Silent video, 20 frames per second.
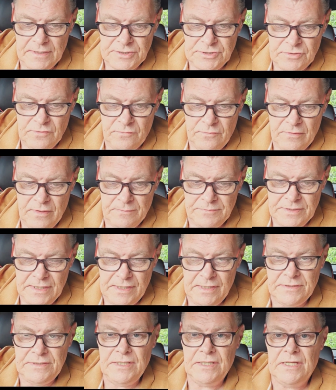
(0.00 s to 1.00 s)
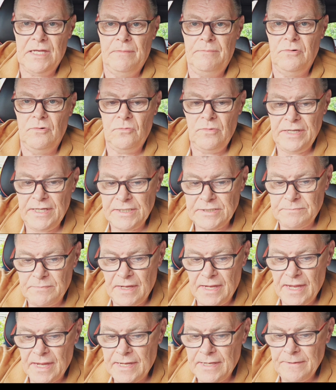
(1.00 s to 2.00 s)
software update I did a couple of weeks
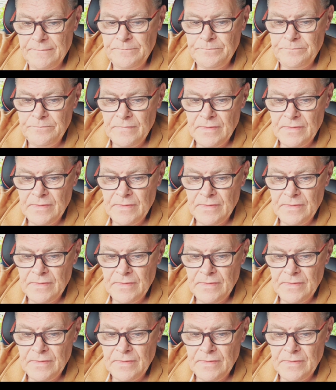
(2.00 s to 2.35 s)
back,